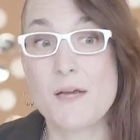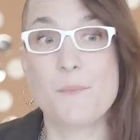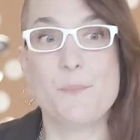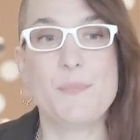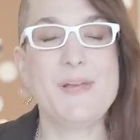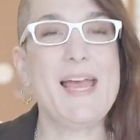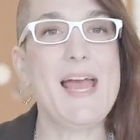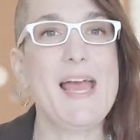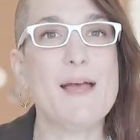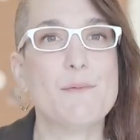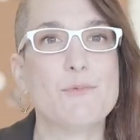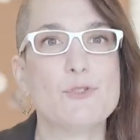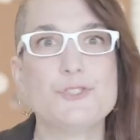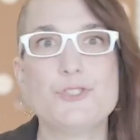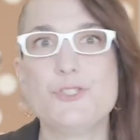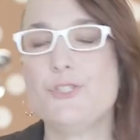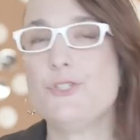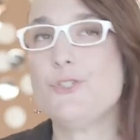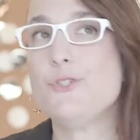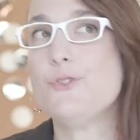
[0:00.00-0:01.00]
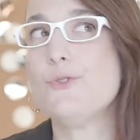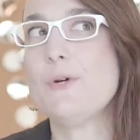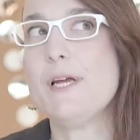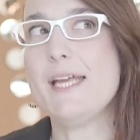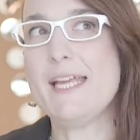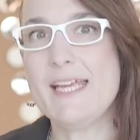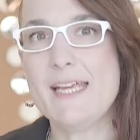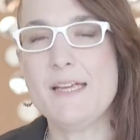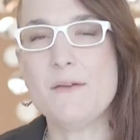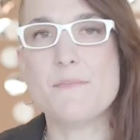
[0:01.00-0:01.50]
Be able to
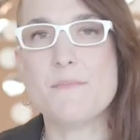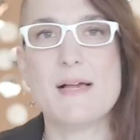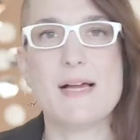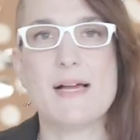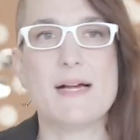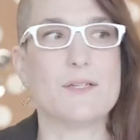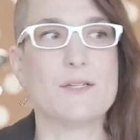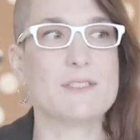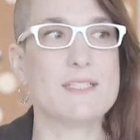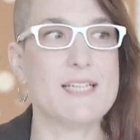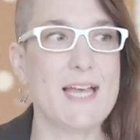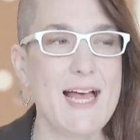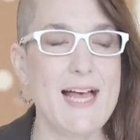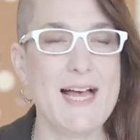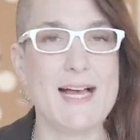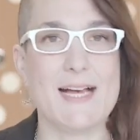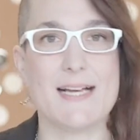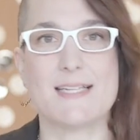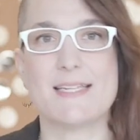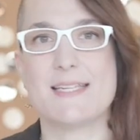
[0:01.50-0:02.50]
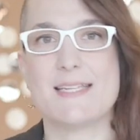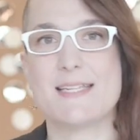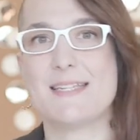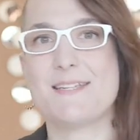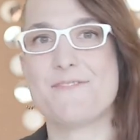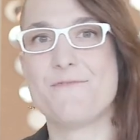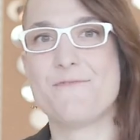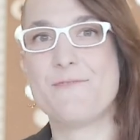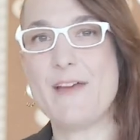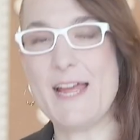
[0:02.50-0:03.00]
email,
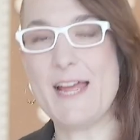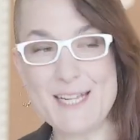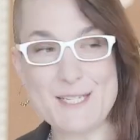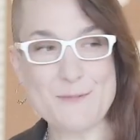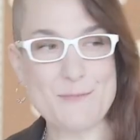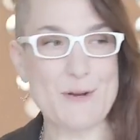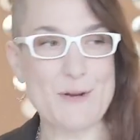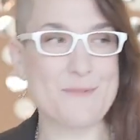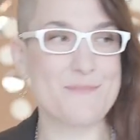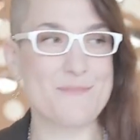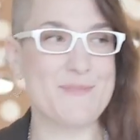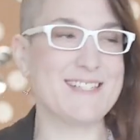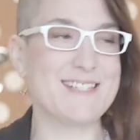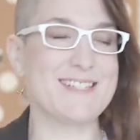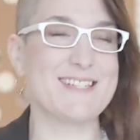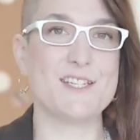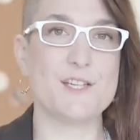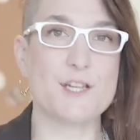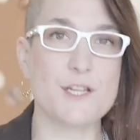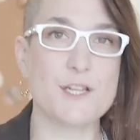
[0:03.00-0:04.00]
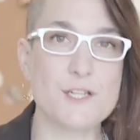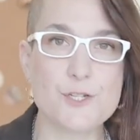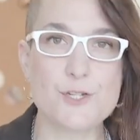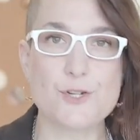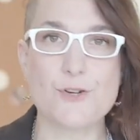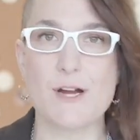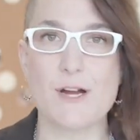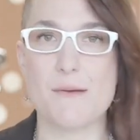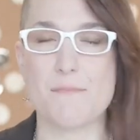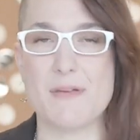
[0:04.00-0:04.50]
text, Facebook message,
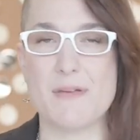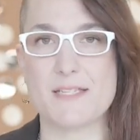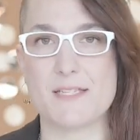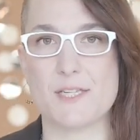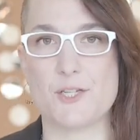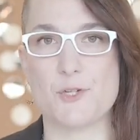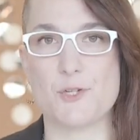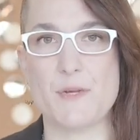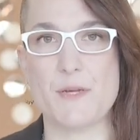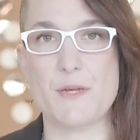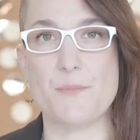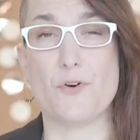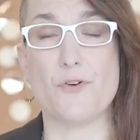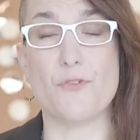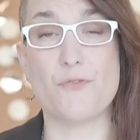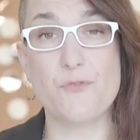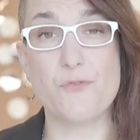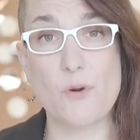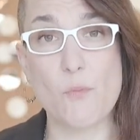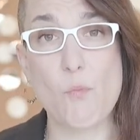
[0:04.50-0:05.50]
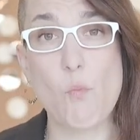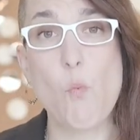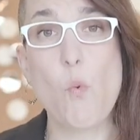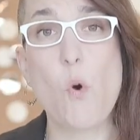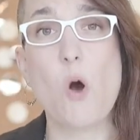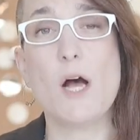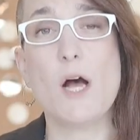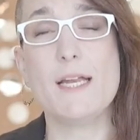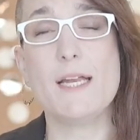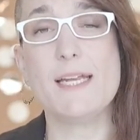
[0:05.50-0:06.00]
Instagram message people from
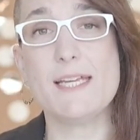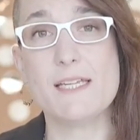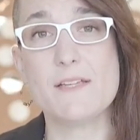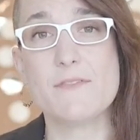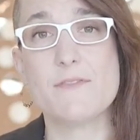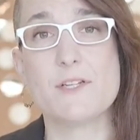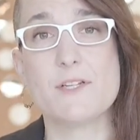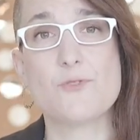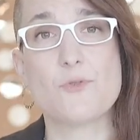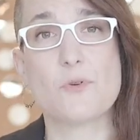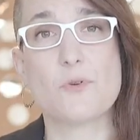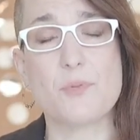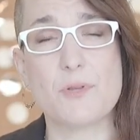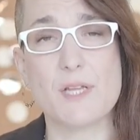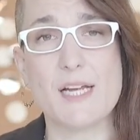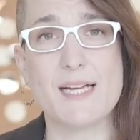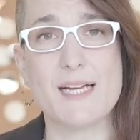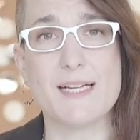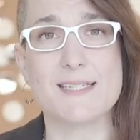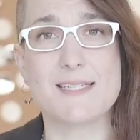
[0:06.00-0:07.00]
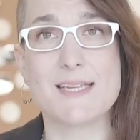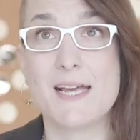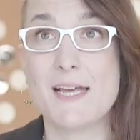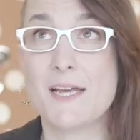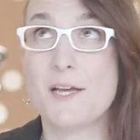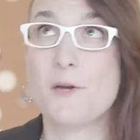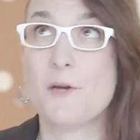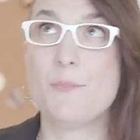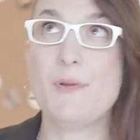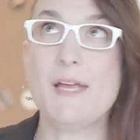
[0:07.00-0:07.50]
one individual place.
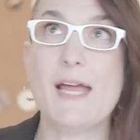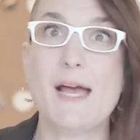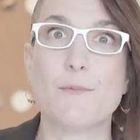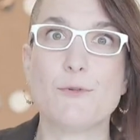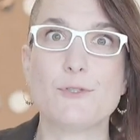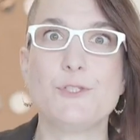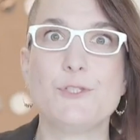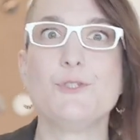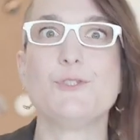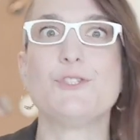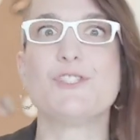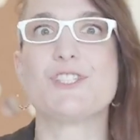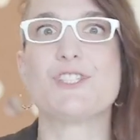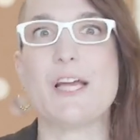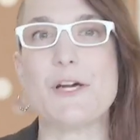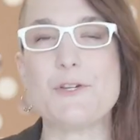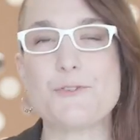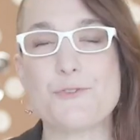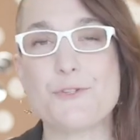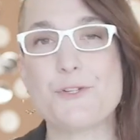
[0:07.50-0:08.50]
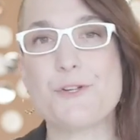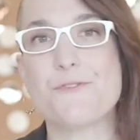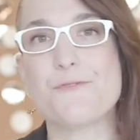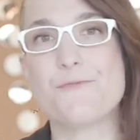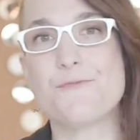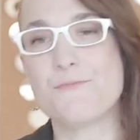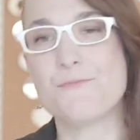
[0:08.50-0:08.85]
Be able to schedule your